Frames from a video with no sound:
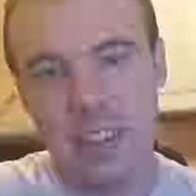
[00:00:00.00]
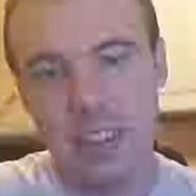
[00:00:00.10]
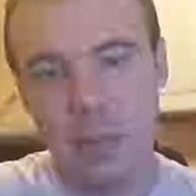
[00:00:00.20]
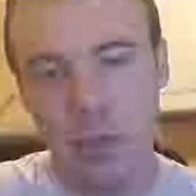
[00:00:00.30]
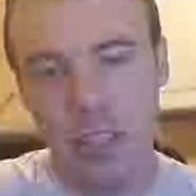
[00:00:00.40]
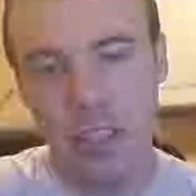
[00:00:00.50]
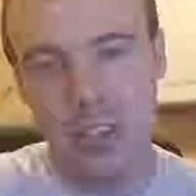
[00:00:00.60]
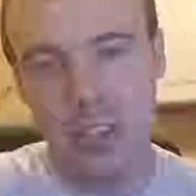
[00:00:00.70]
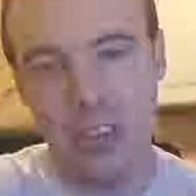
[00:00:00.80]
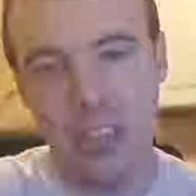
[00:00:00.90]
which is
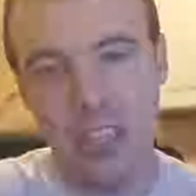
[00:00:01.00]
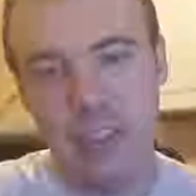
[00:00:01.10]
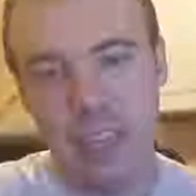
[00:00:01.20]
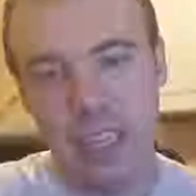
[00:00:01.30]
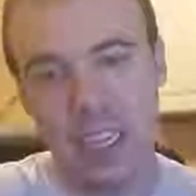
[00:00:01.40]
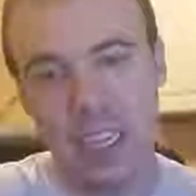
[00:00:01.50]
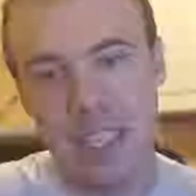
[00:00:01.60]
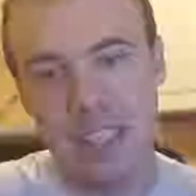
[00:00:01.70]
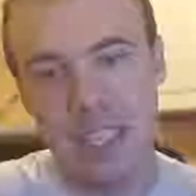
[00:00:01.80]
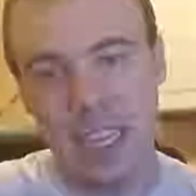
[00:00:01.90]
generally
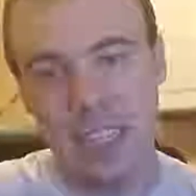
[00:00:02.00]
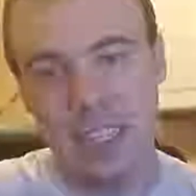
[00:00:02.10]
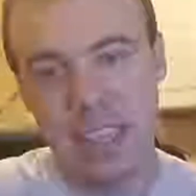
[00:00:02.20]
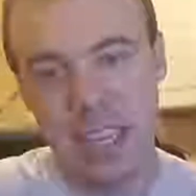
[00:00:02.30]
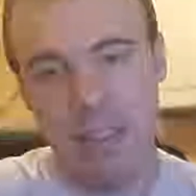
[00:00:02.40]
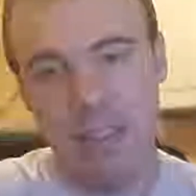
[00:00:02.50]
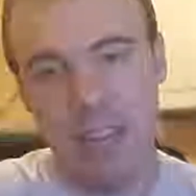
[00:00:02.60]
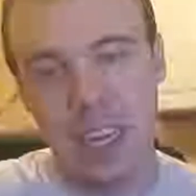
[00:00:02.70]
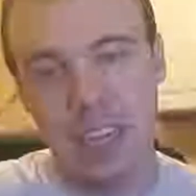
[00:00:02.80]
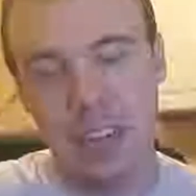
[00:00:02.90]
recognized as safe,
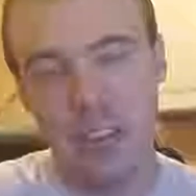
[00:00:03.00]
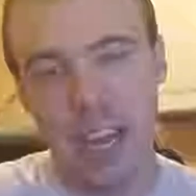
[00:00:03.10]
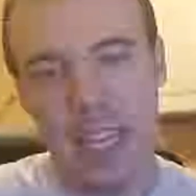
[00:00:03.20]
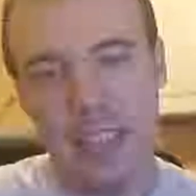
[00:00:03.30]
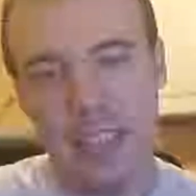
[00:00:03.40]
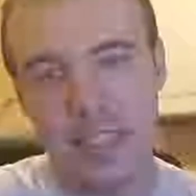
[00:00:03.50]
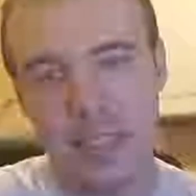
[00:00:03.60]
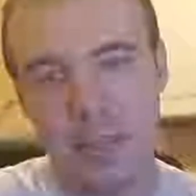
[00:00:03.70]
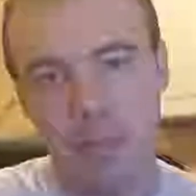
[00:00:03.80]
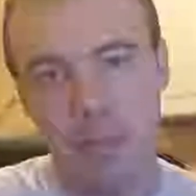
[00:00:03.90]
not grass as
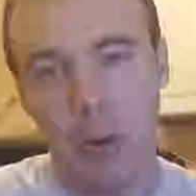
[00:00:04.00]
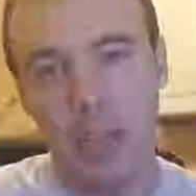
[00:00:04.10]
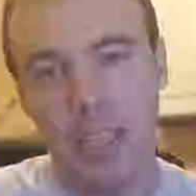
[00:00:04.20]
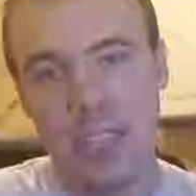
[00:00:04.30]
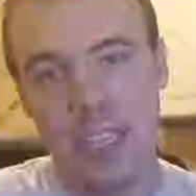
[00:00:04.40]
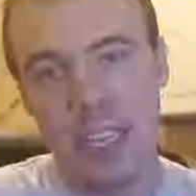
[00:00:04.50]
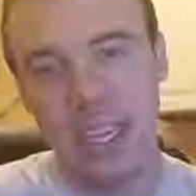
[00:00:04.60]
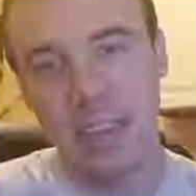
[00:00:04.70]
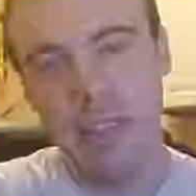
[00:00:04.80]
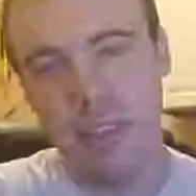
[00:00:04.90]
in
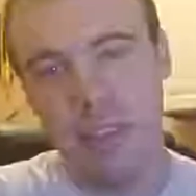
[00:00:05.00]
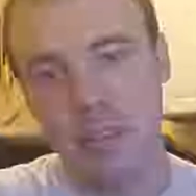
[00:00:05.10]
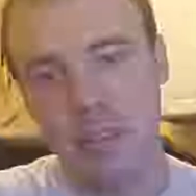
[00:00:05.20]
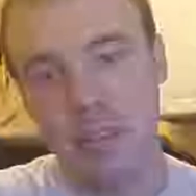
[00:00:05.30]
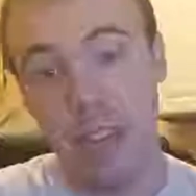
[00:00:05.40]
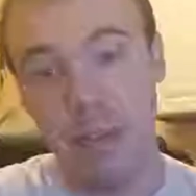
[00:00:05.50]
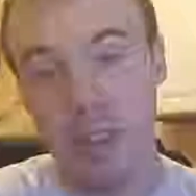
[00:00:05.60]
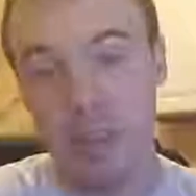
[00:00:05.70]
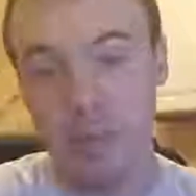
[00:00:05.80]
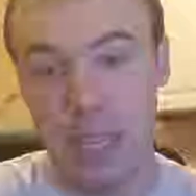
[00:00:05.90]
Poaceae, the
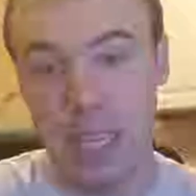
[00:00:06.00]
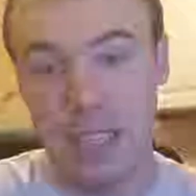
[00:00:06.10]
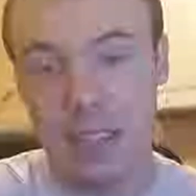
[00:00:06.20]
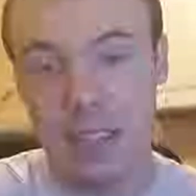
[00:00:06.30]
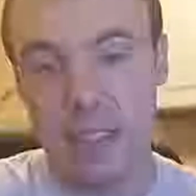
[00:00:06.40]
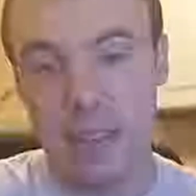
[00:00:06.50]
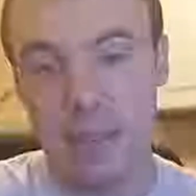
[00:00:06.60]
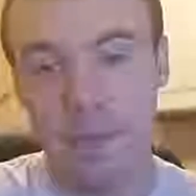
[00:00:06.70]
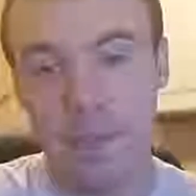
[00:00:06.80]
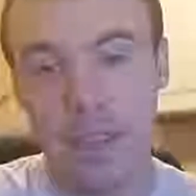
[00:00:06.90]
family of plants.
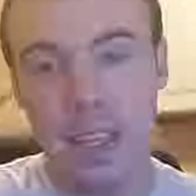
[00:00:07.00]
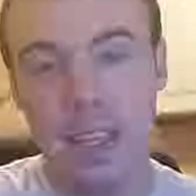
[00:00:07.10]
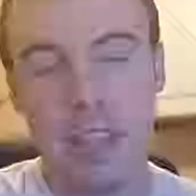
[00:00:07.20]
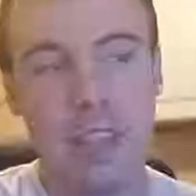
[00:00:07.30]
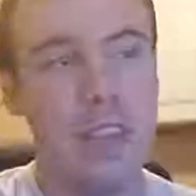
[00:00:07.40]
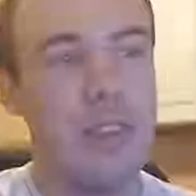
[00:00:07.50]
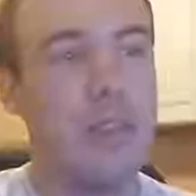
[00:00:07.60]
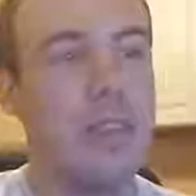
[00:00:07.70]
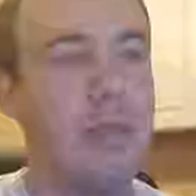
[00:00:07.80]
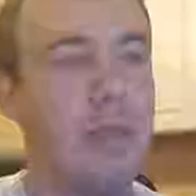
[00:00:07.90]
No,
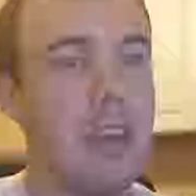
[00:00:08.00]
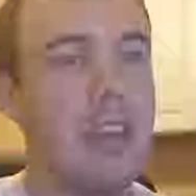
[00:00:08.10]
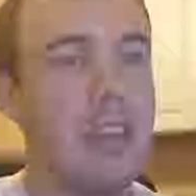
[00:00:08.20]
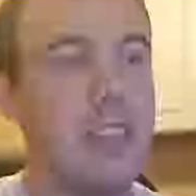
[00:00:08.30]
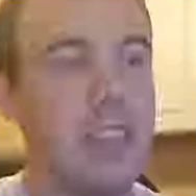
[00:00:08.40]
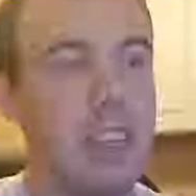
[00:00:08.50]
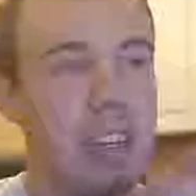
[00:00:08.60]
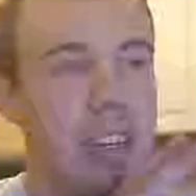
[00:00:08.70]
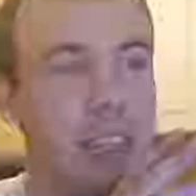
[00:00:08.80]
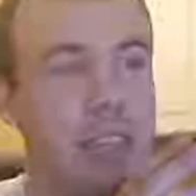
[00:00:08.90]
the markers
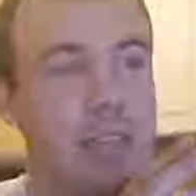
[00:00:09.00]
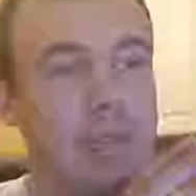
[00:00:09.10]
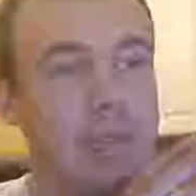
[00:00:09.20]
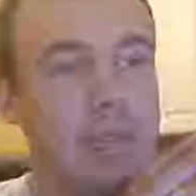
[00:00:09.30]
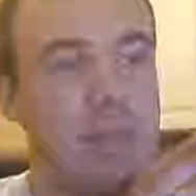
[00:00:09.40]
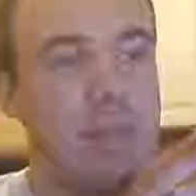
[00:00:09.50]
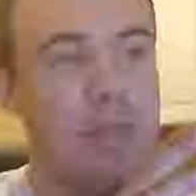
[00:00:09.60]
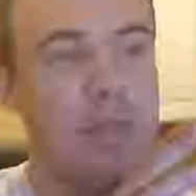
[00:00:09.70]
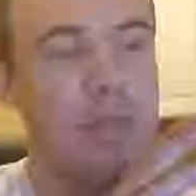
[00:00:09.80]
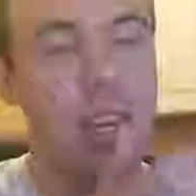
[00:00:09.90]
are
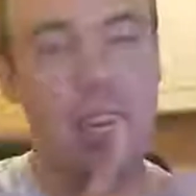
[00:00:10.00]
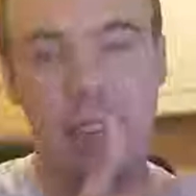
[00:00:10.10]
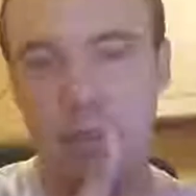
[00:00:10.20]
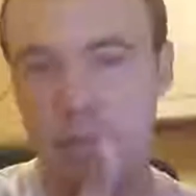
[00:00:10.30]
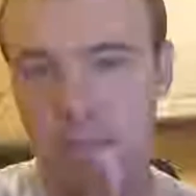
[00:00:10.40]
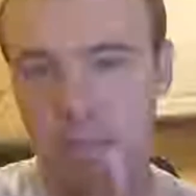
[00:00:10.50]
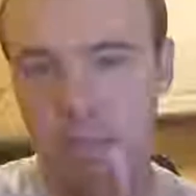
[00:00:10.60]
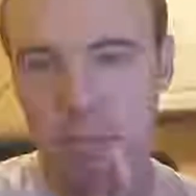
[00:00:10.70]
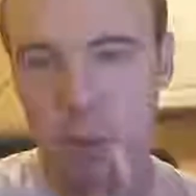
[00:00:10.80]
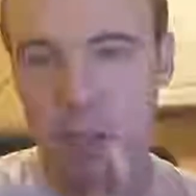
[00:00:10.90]
not
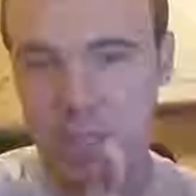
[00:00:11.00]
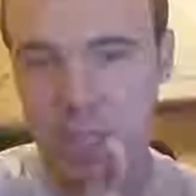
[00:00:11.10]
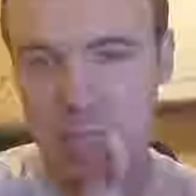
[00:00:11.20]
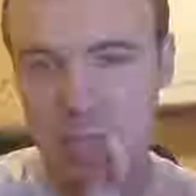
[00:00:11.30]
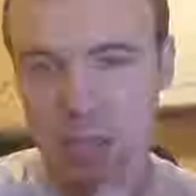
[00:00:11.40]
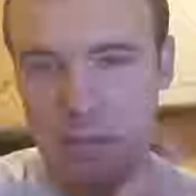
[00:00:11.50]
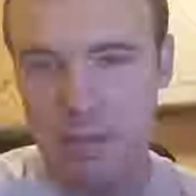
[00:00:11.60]
poisonous